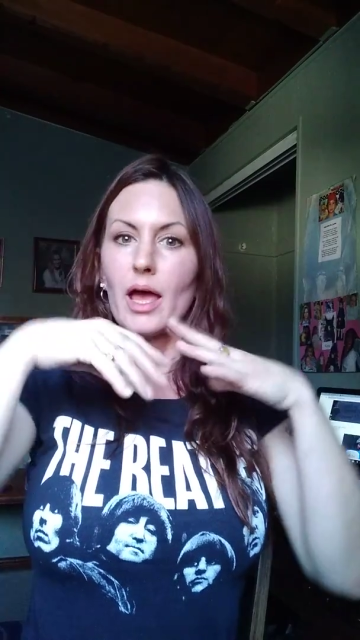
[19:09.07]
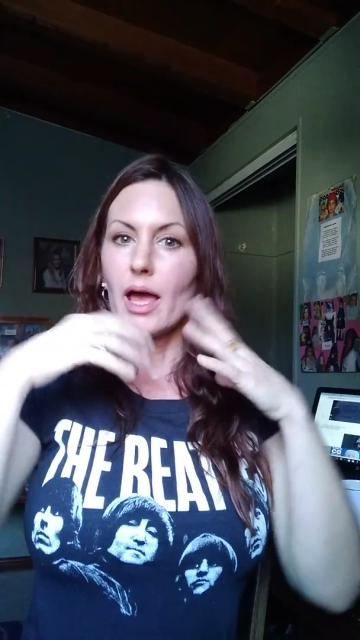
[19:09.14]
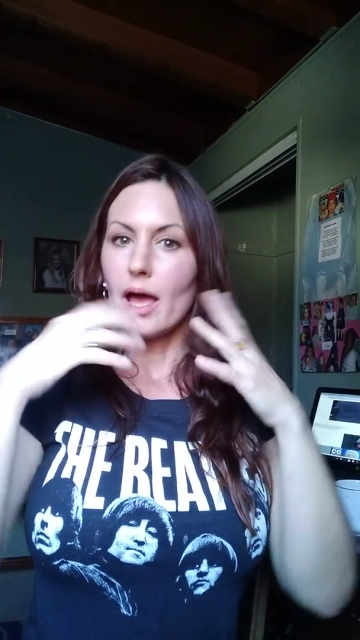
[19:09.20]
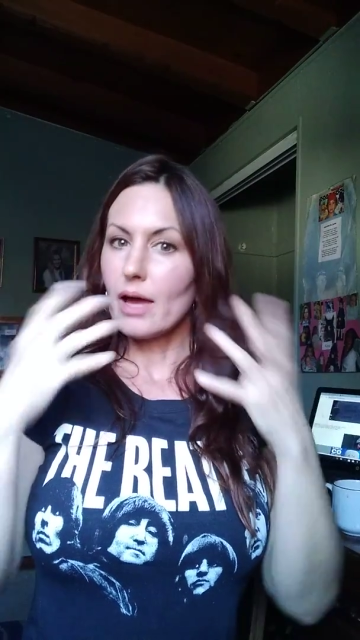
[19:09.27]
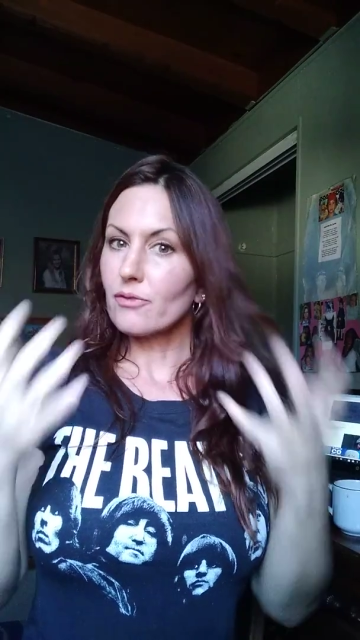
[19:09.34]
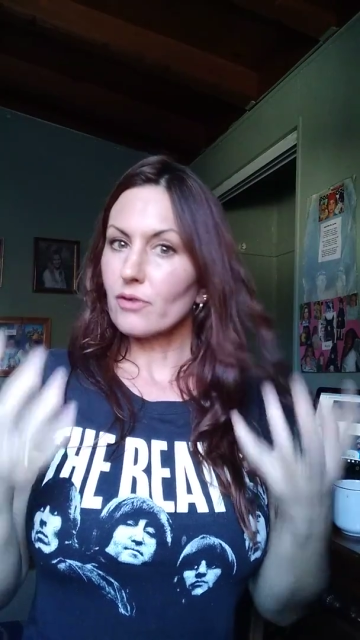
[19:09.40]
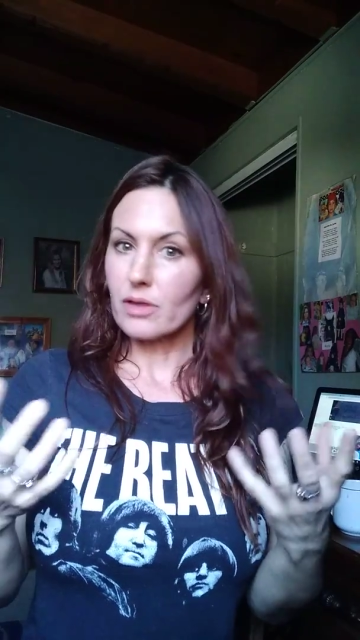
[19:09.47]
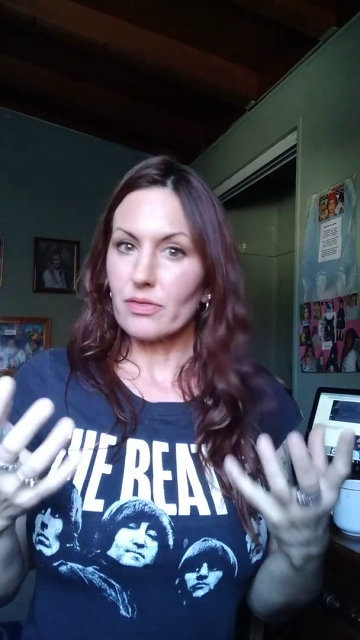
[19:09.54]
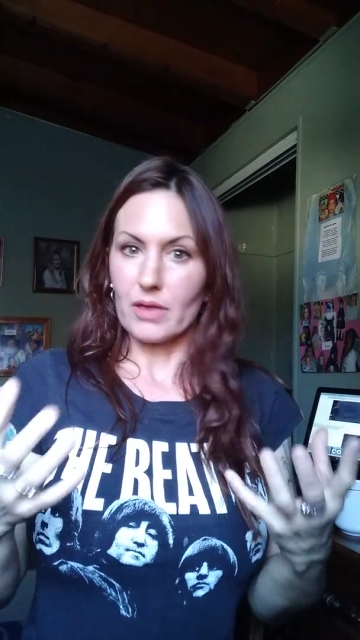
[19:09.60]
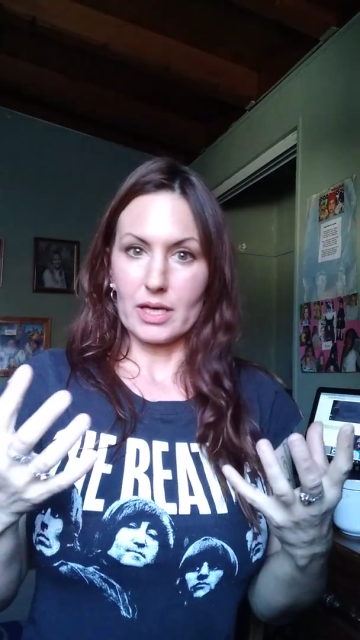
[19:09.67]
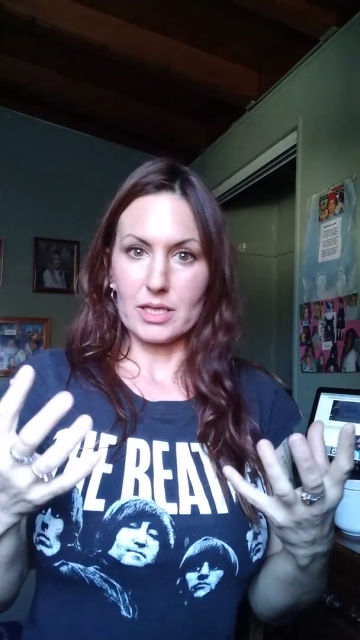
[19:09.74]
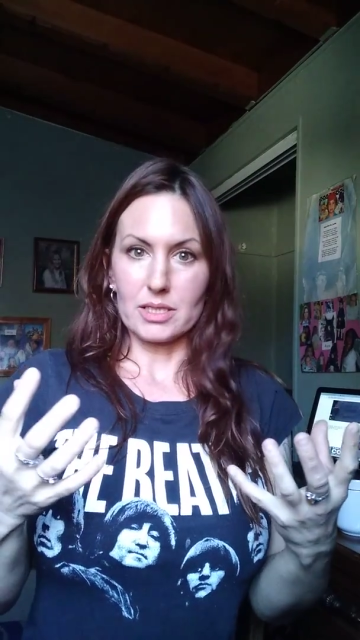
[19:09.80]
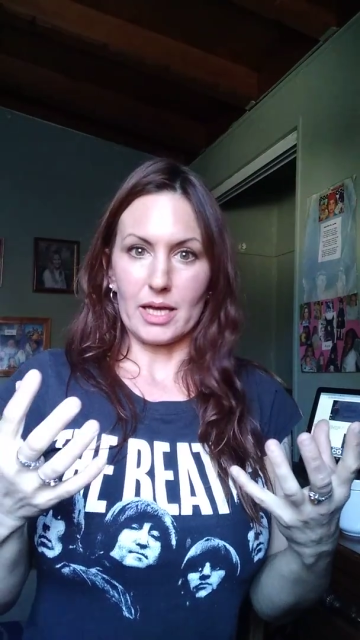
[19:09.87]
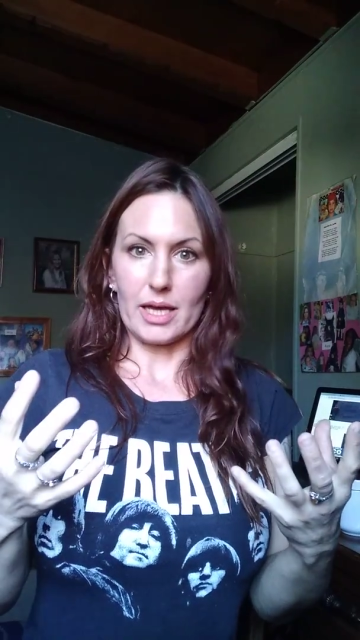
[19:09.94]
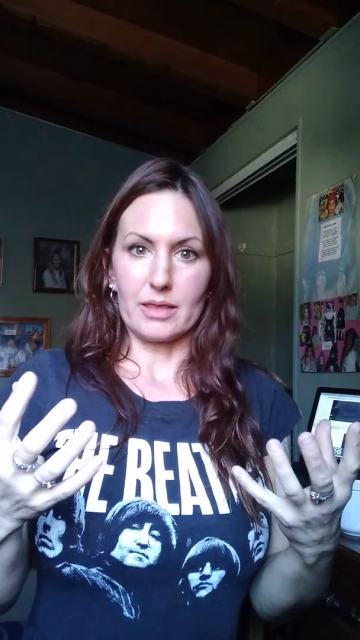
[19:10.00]
Everything
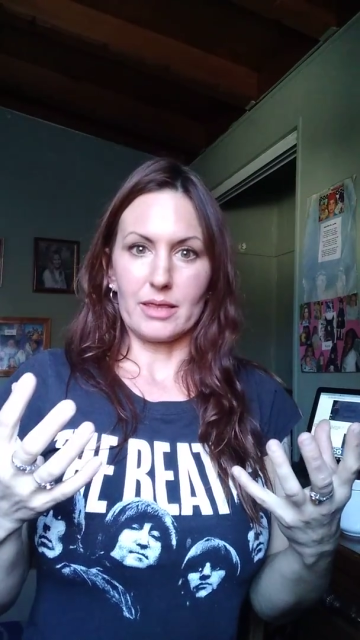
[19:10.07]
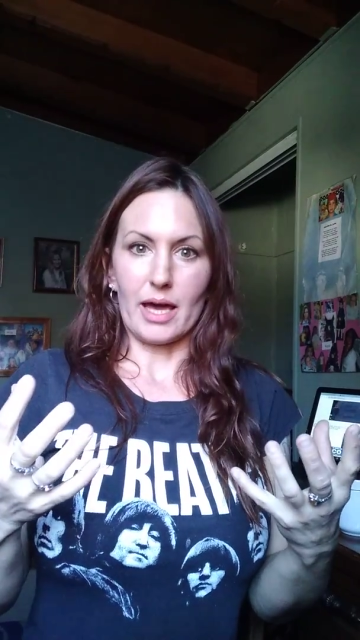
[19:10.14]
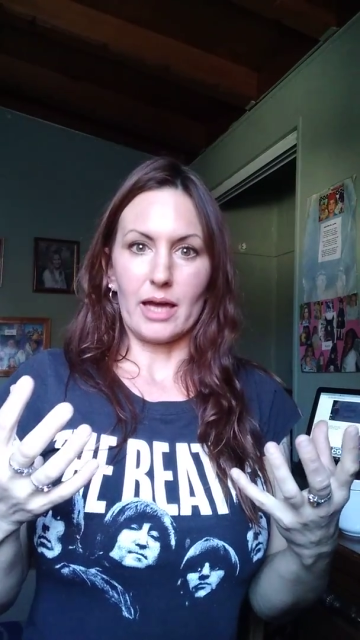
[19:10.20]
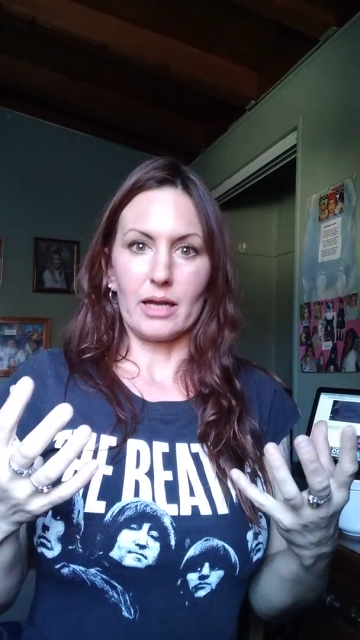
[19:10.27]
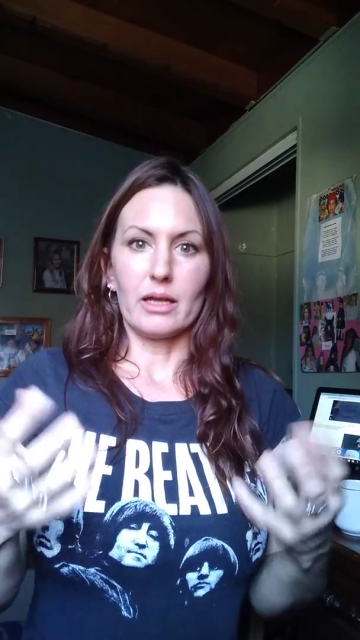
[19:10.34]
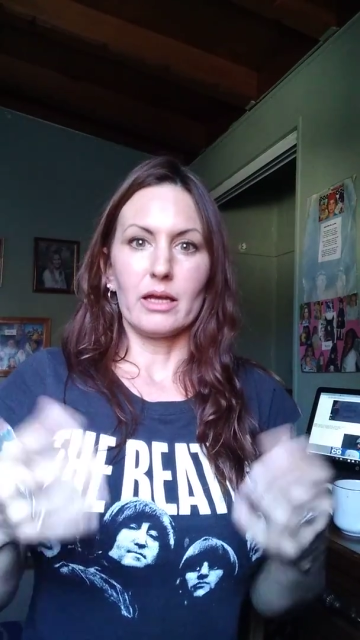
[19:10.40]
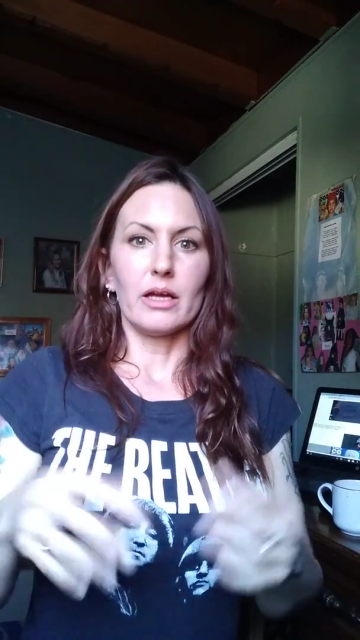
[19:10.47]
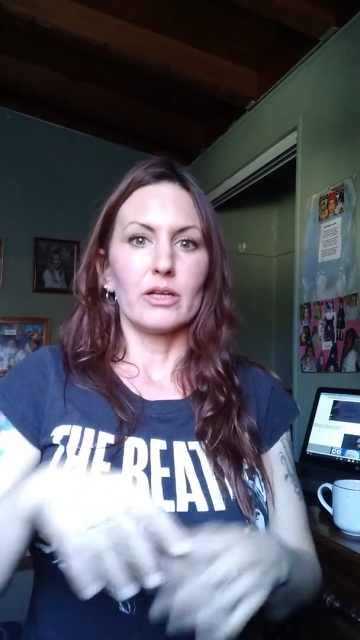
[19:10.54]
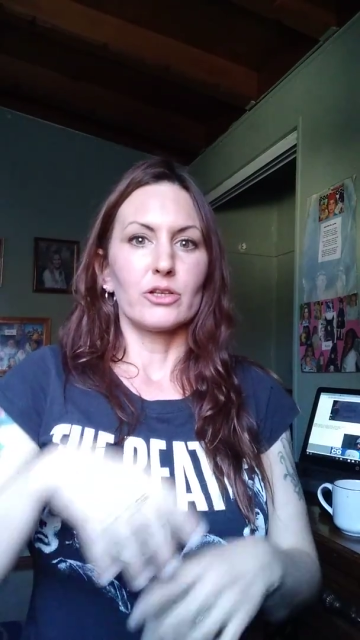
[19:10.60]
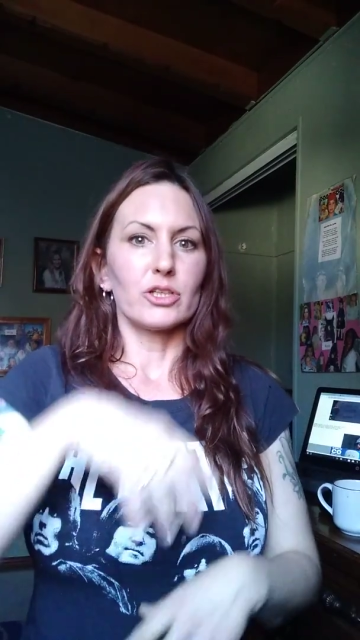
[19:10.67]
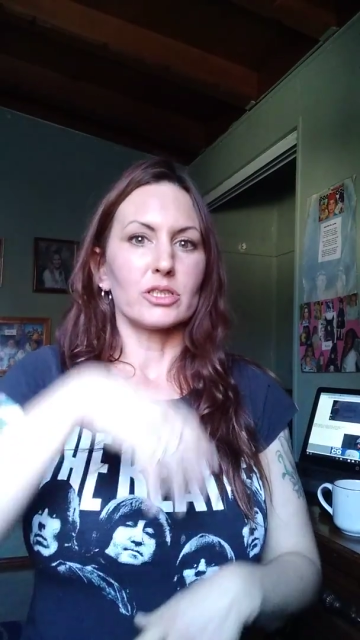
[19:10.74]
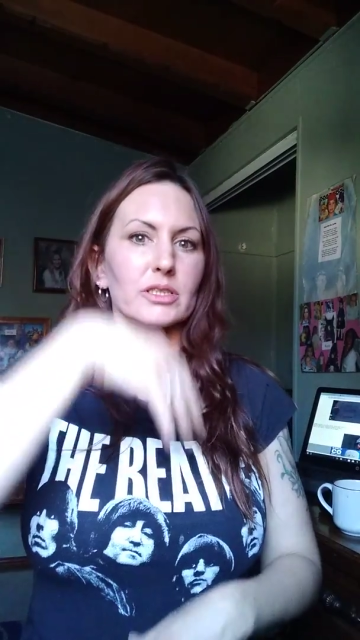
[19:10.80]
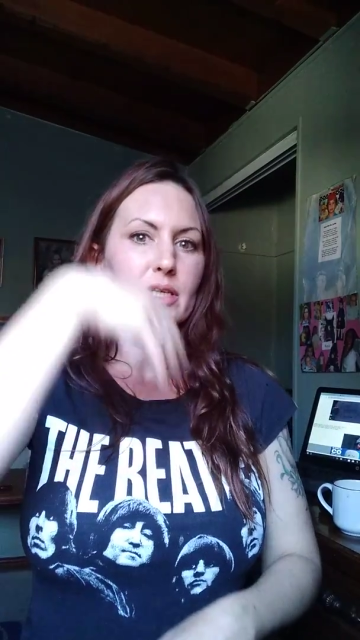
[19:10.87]
is like that. Just